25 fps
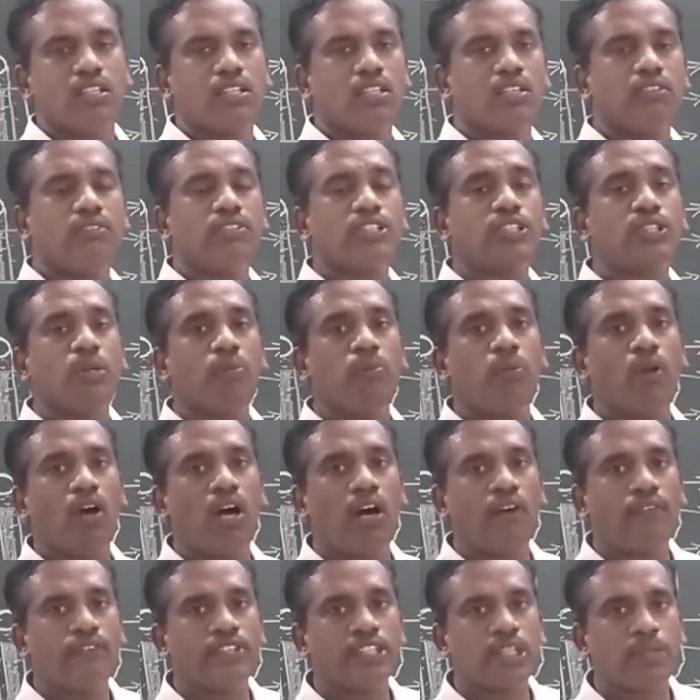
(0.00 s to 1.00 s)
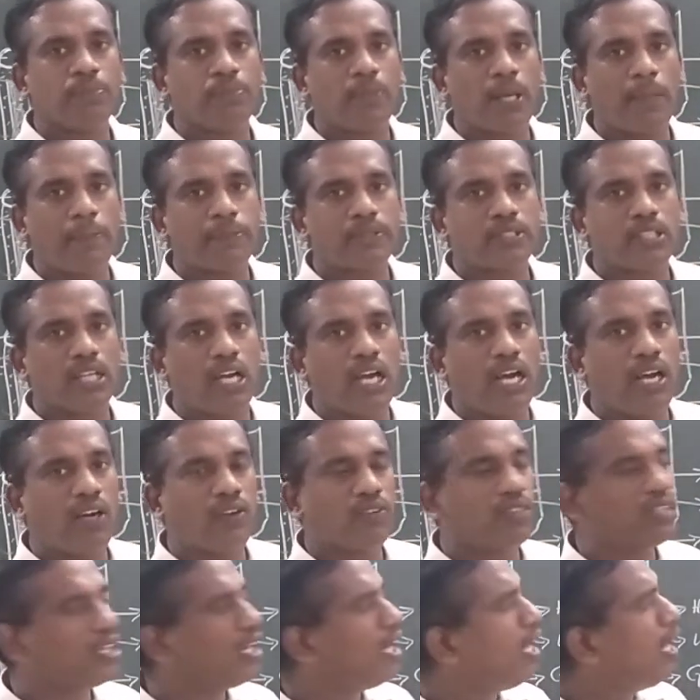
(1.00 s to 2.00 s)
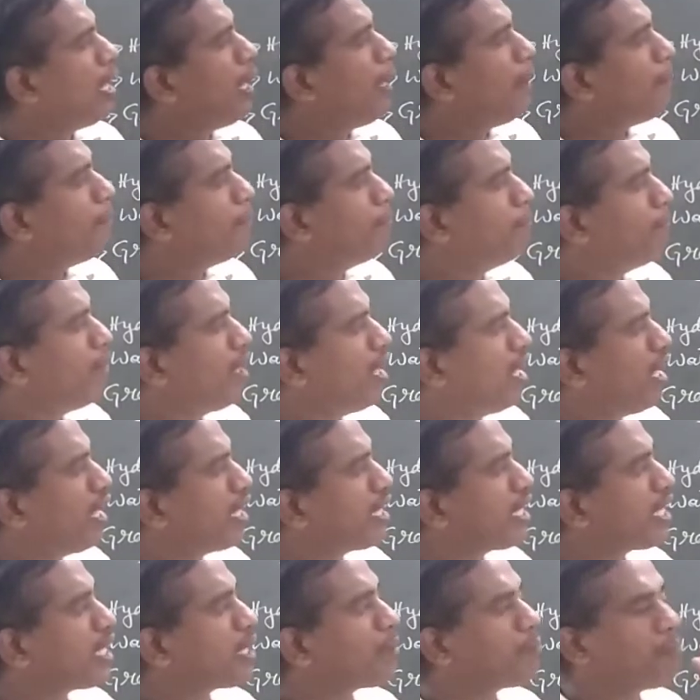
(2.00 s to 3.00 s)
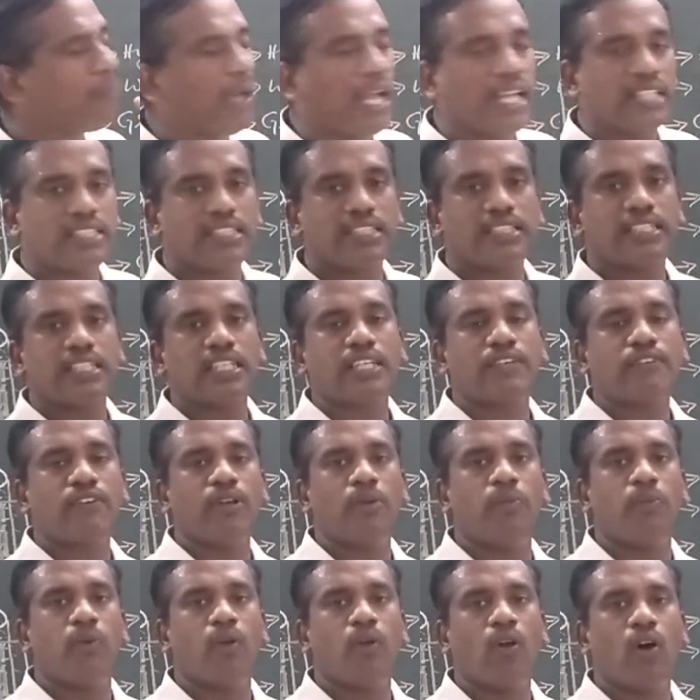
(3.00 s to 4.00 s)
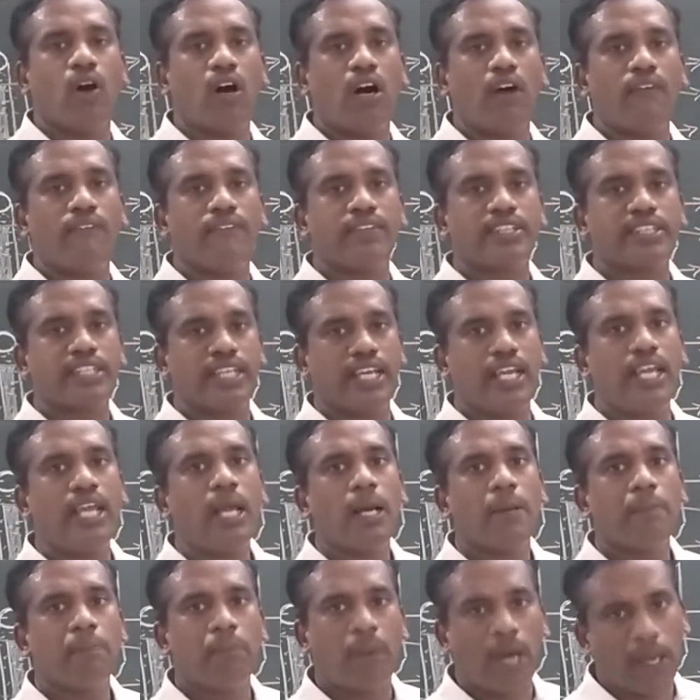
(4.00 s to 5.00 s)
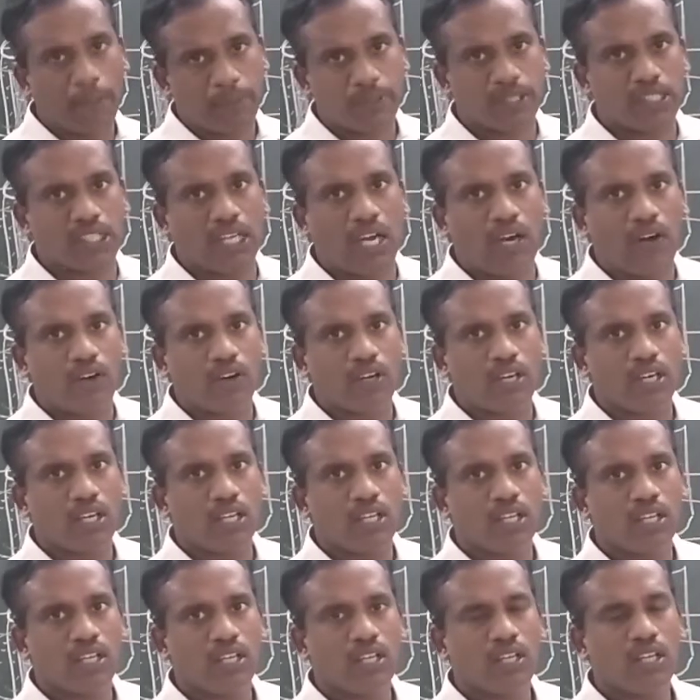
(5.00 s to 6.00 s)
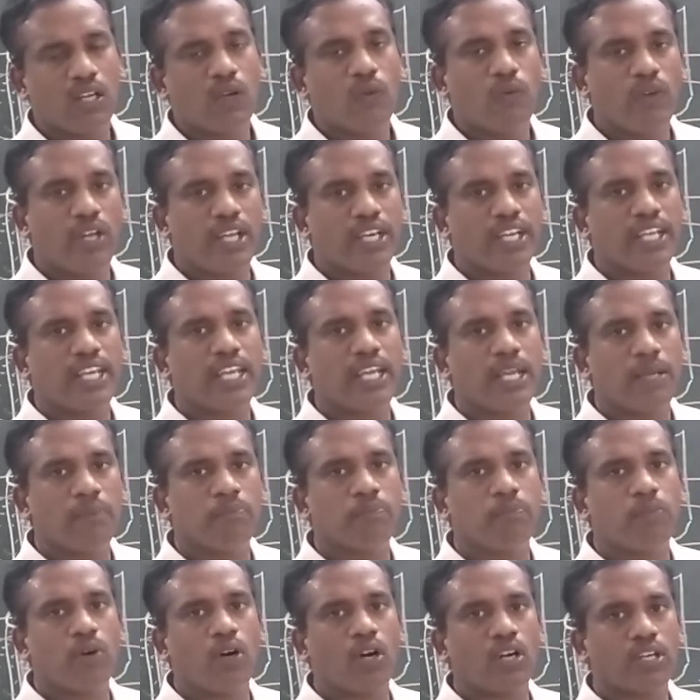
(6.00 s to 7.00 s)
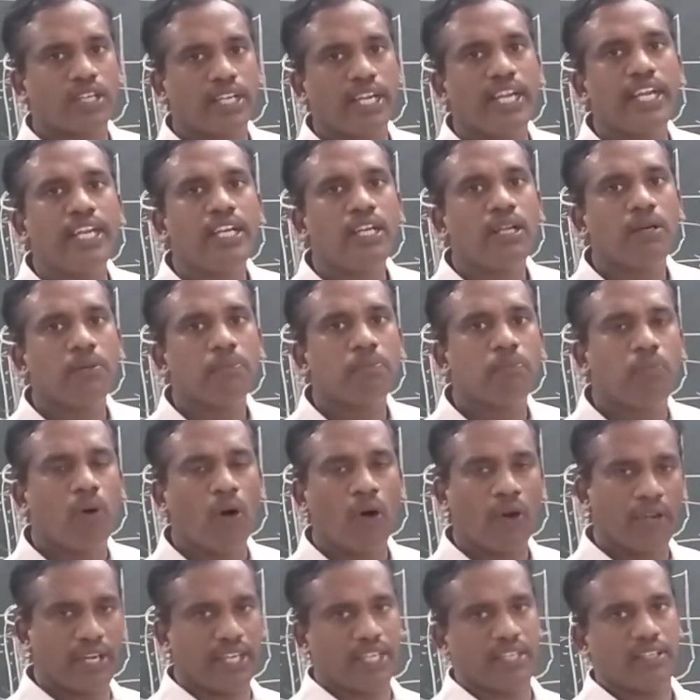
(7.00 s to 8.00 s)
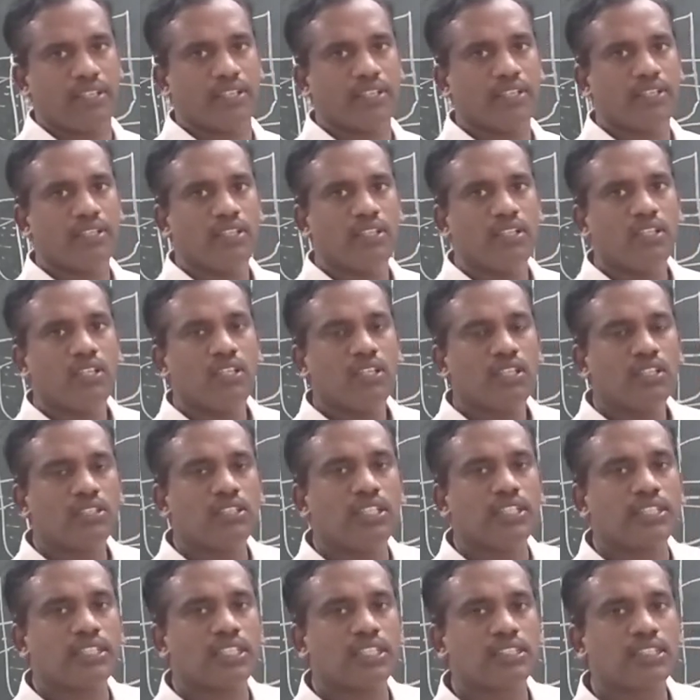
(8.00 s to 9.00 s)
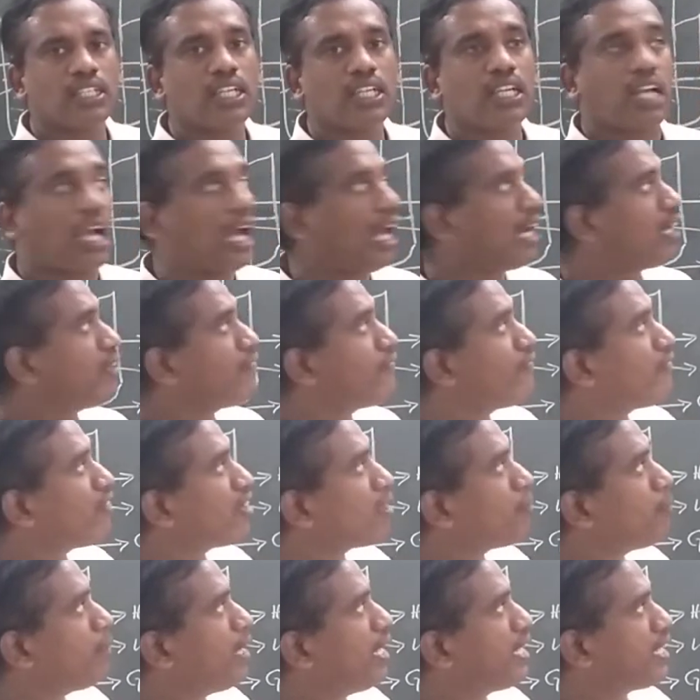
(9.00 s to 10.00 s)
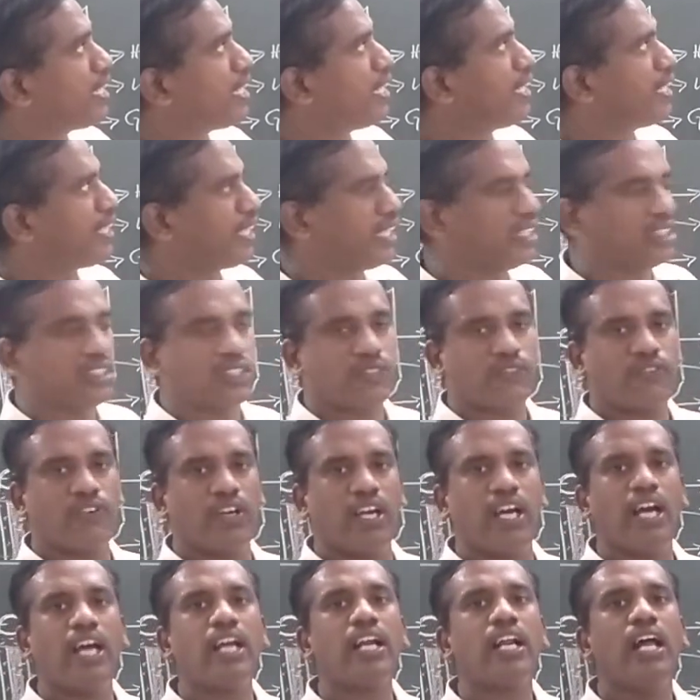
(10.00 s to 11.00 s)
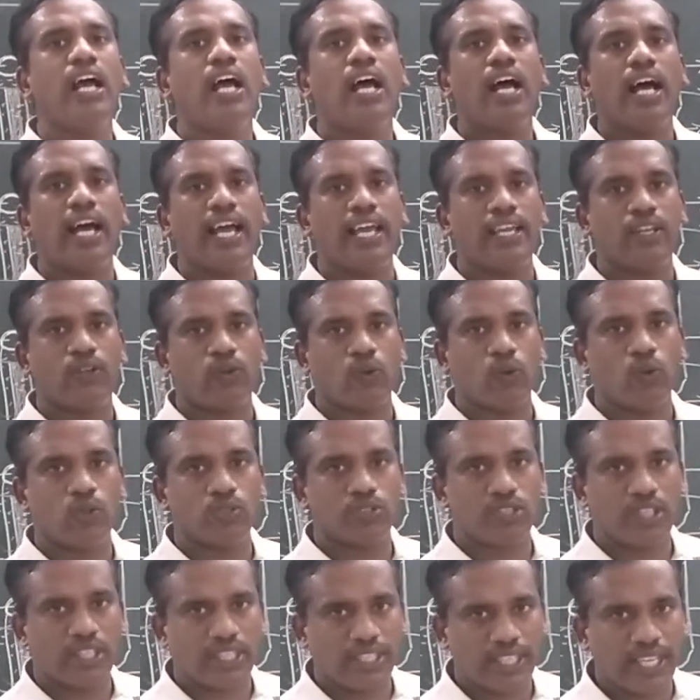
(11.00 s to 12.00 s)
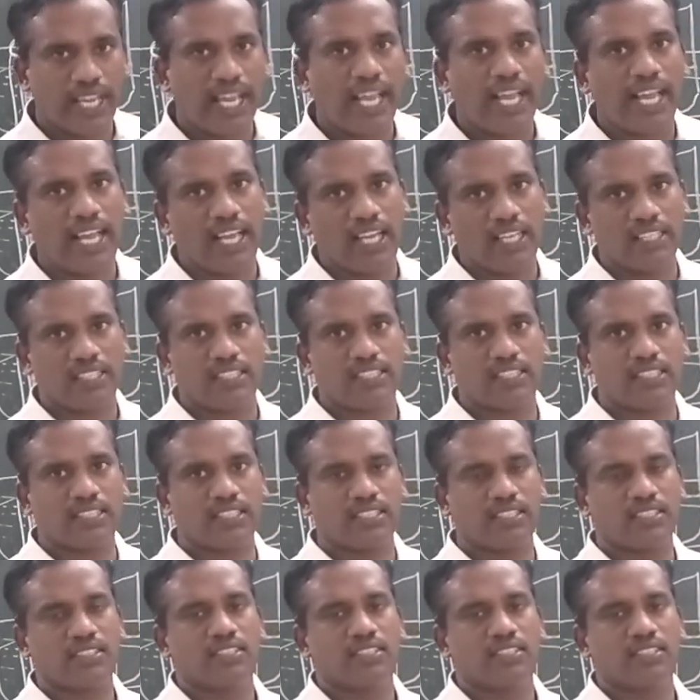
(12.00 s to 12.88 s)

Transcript: Which will blow off with a pop sound? Burning matchstick will blow off with a pop sound. Very important point. This is the confirmatory test for hydrogen gas.